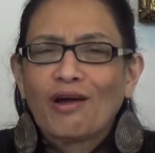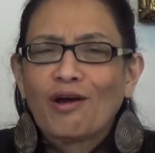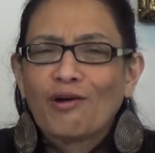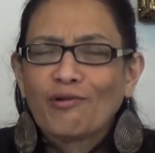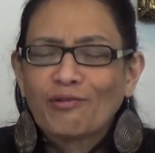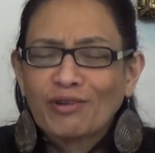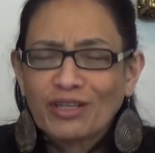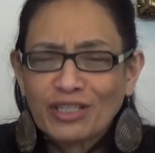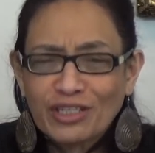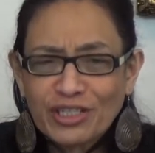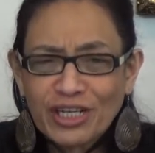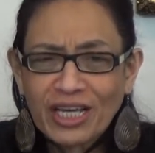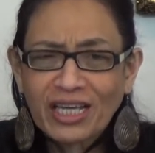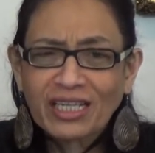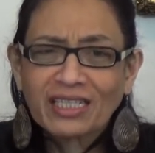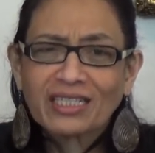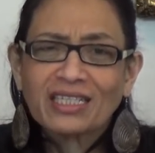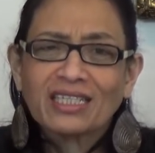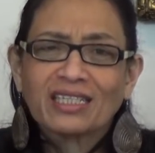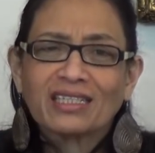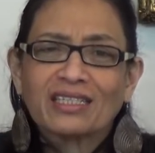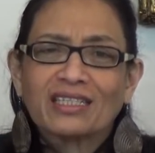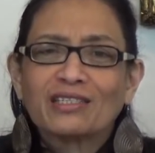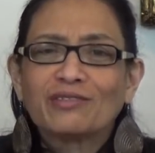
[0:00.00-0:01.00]

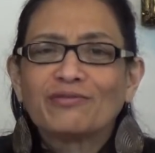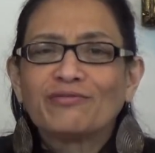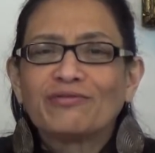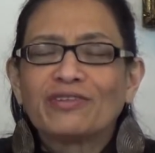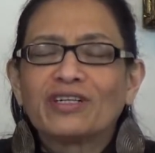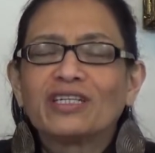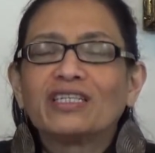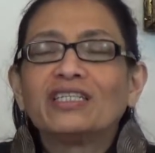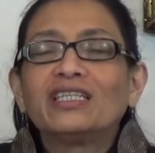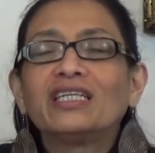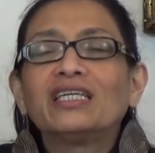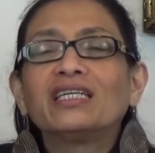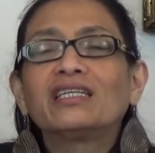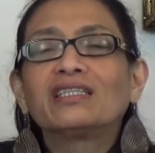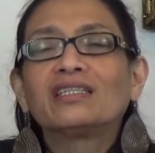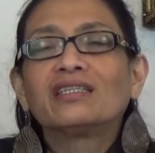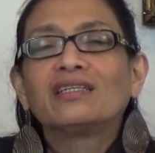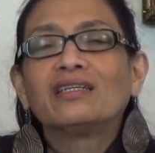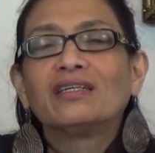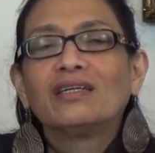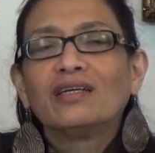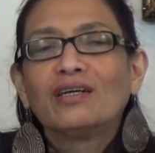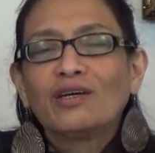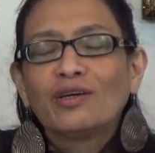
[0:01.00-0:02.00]
Rejecting this verdict,
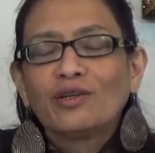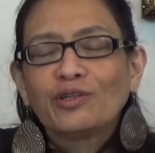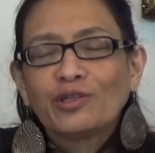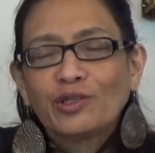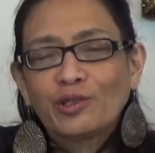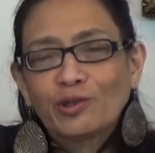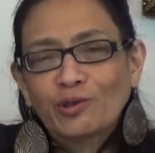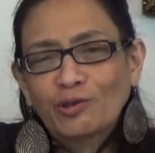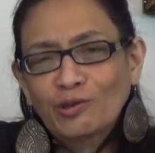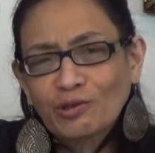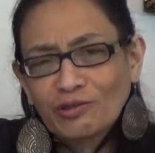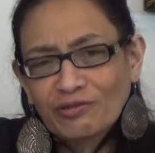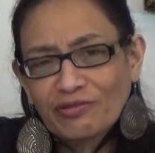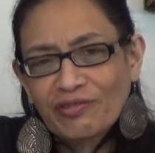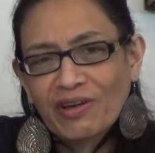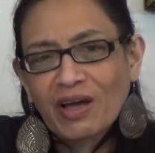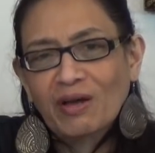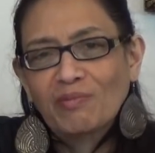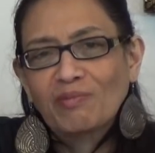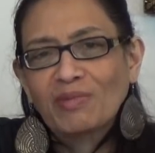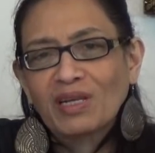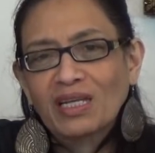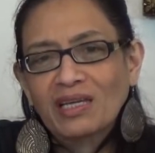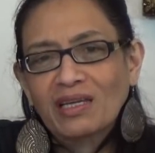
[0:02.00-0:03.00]
Teo's
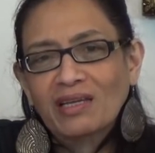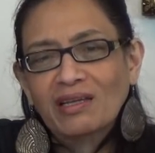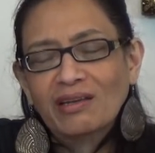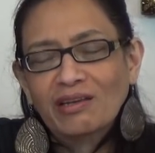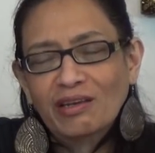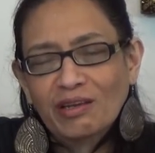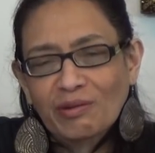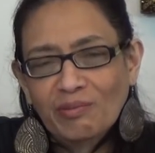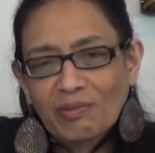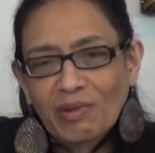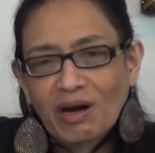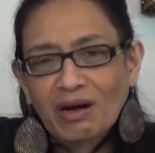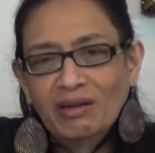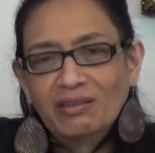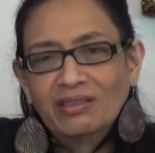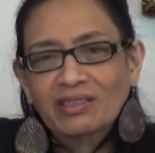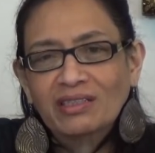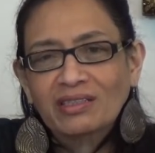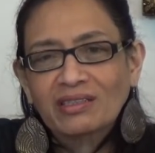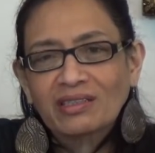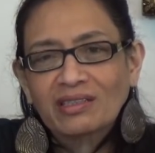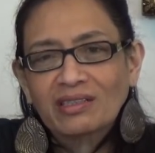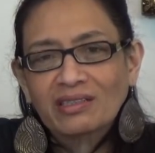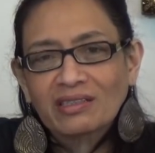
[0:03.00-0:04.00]
family
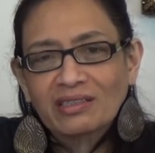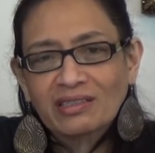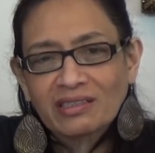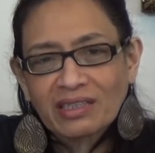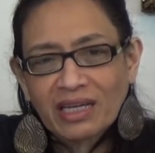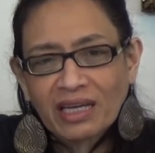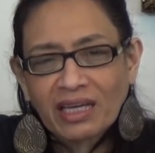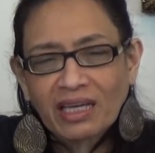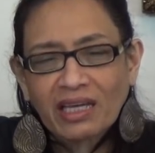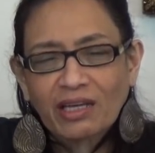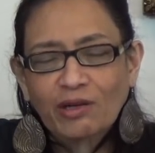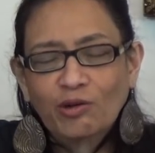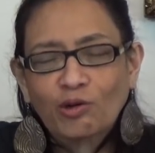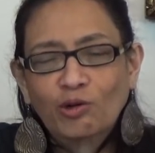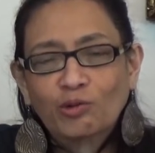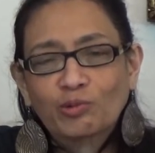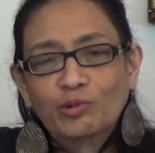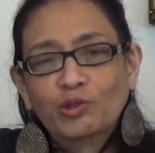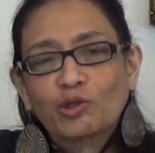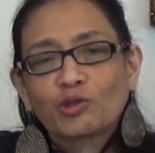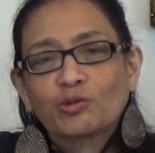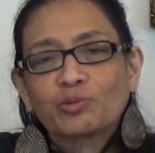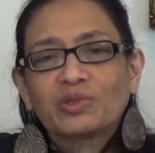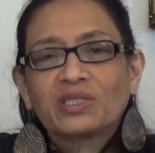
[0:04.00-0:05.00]
demanded a second
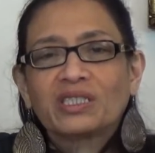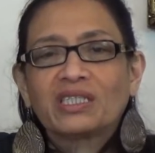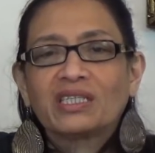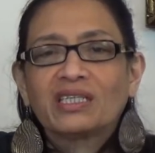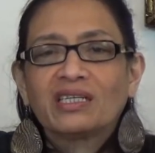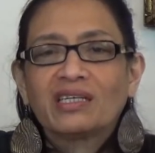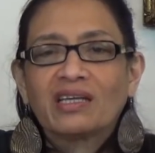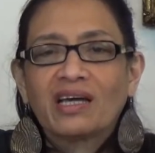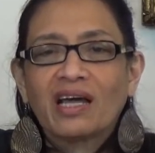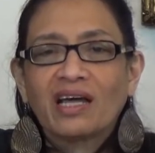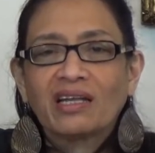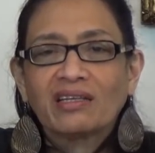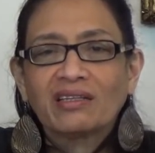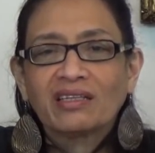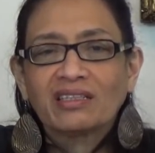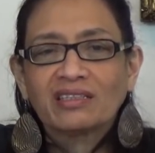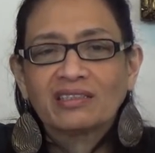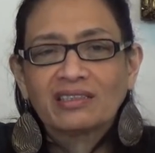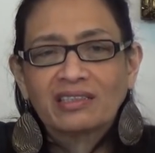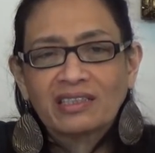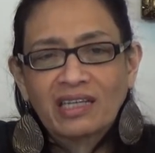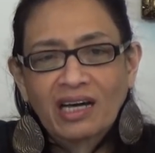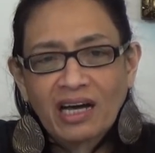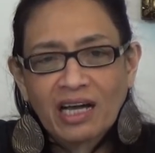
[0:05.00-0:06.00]
autopsy, and the
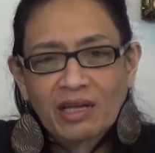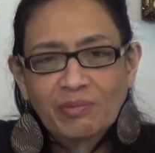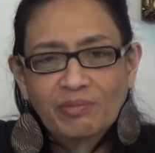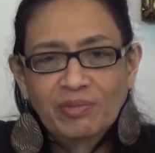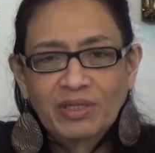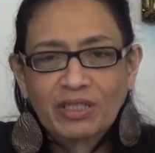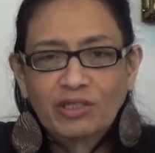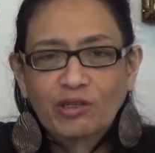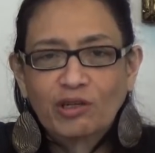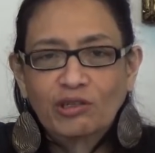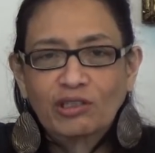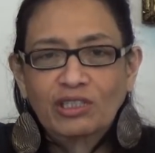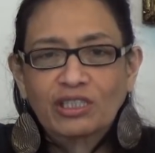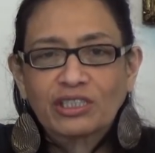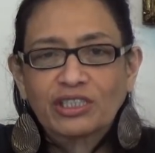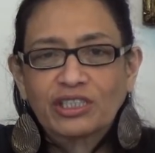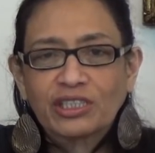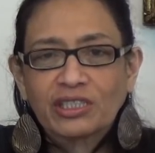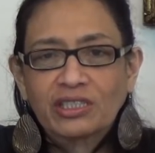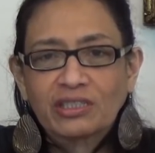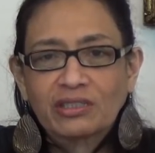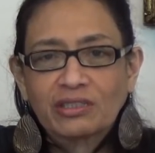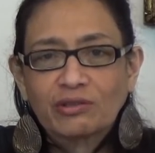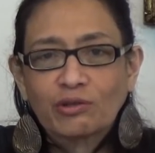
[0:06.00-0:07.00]
Thai
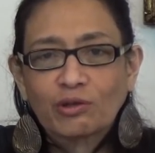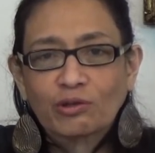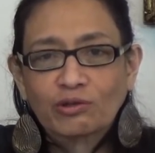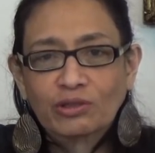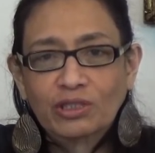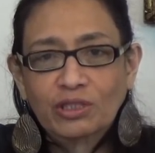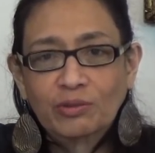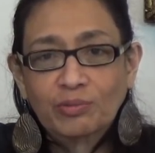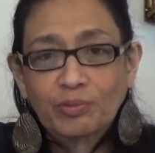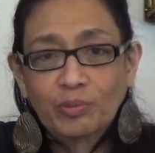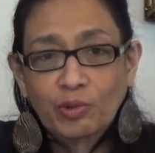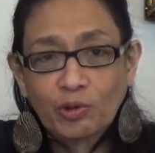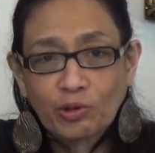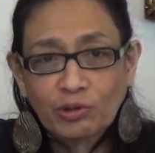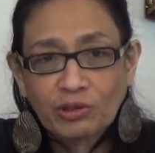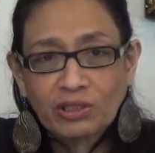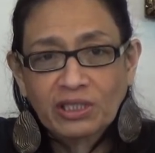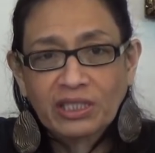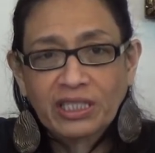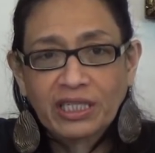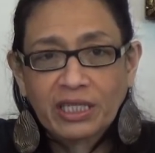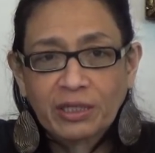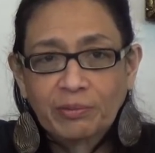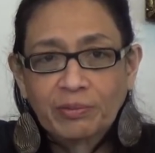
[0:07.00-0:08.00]
pathologist Dr.
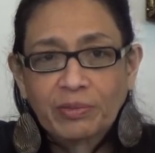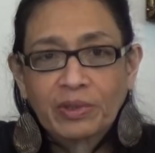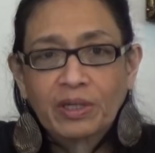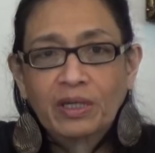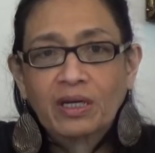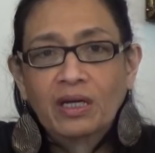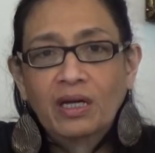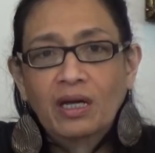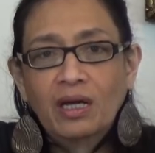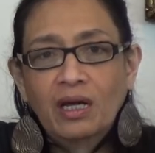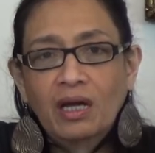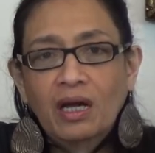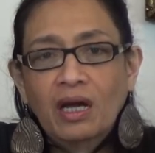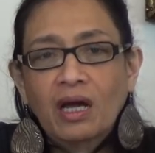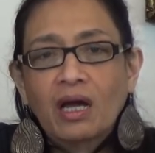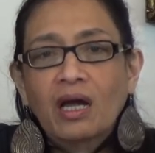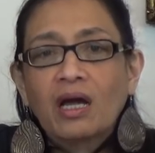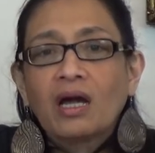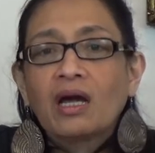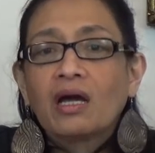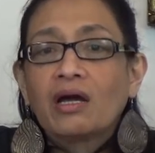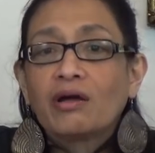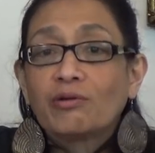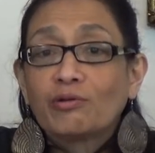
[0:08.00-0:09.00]
Pontip
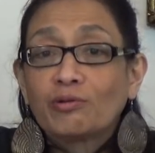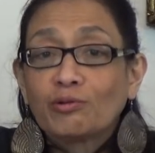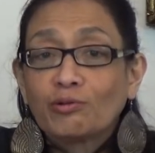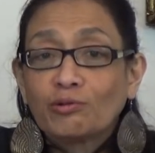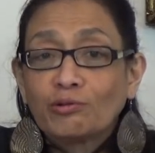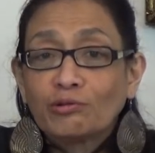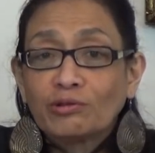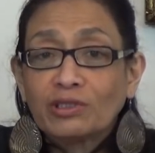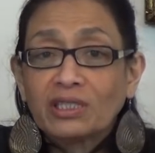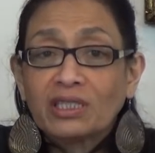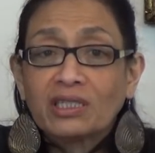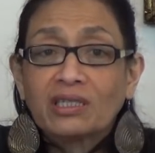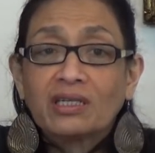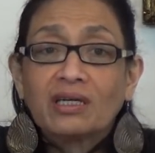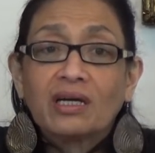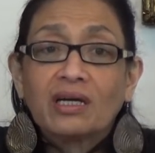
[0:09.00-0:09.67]
ruled